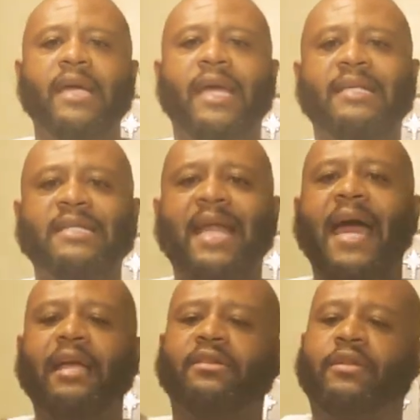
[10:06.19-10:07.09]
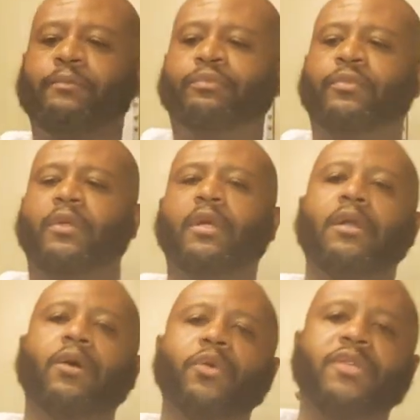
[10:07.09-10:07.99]
It's nice. You
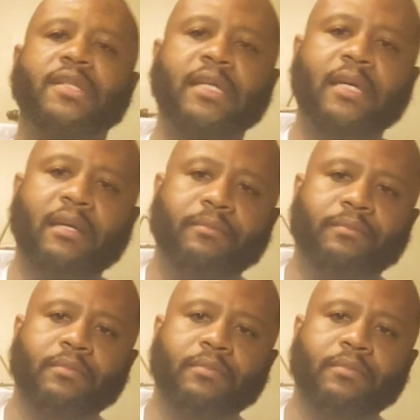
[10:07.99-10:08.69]
know, you see it.